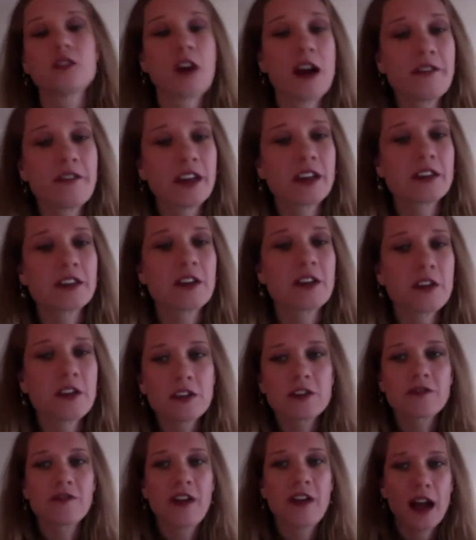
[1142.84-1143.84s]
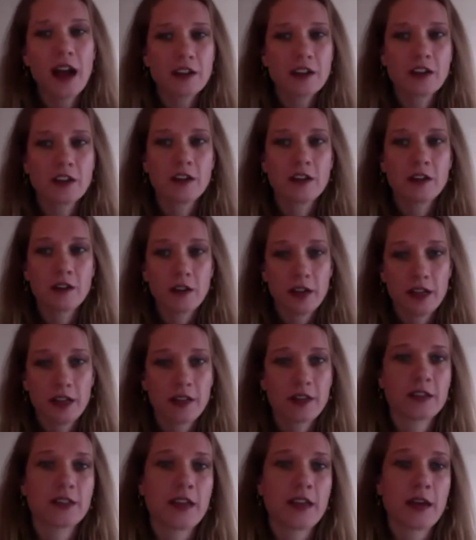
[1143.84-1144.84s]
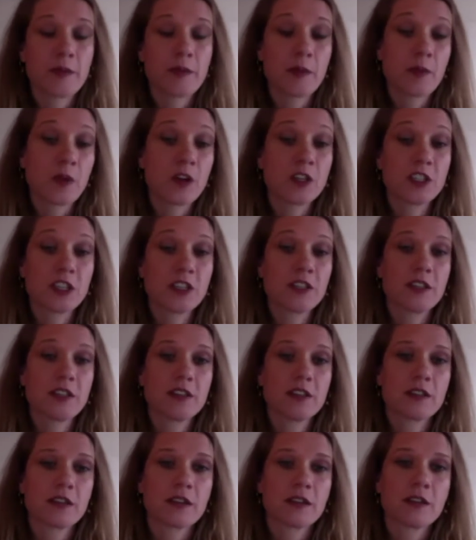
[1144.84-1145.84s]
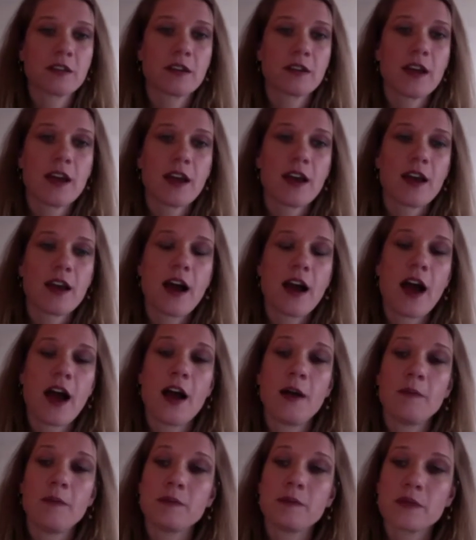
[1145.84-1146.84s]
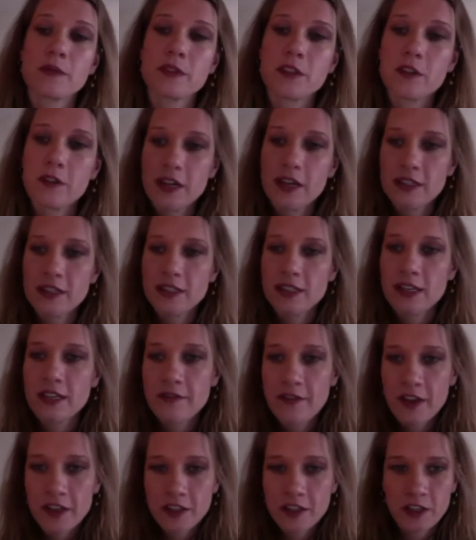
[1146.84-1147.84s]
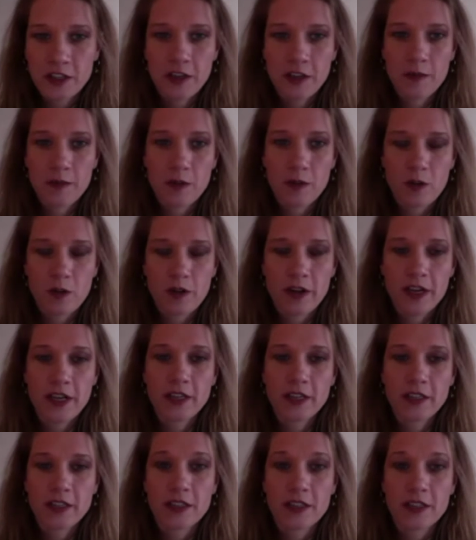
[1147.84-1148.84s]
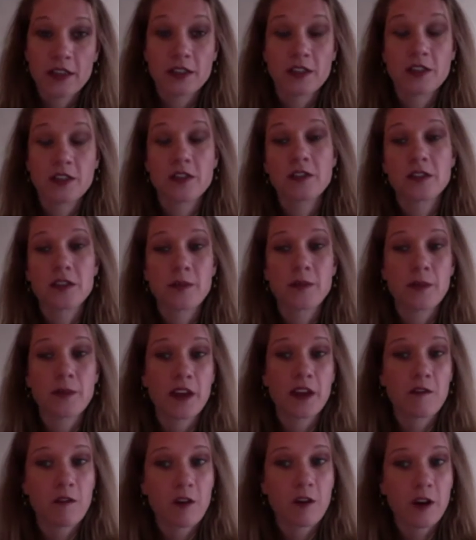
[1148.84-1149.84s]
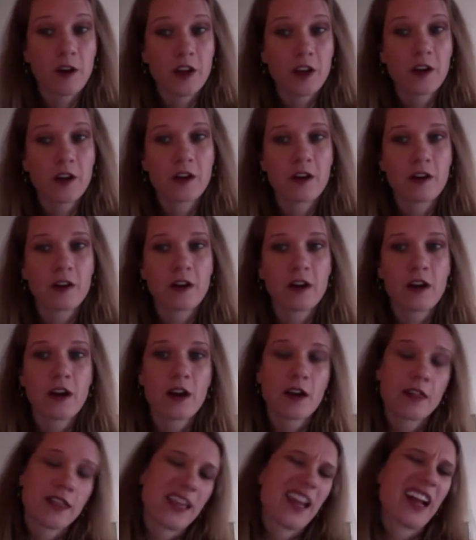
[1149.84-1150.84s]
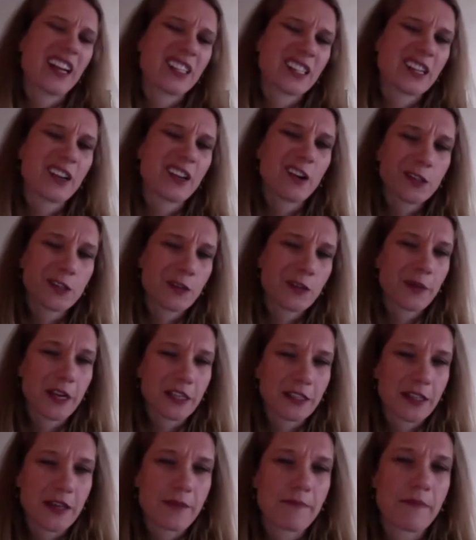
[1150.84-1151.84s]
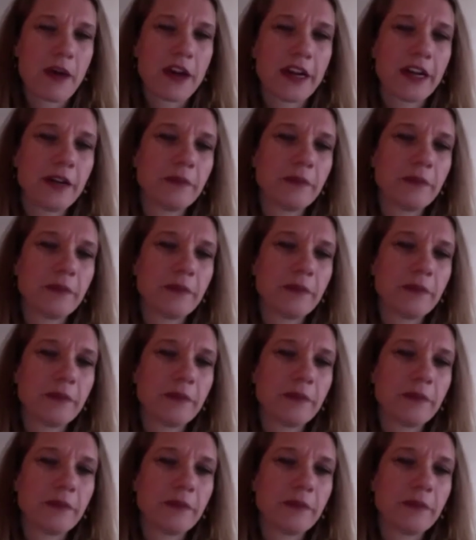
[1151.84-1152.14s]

is a huge factor in these type of purchases. So incentivize your employees to do something for you that actually also makes them money.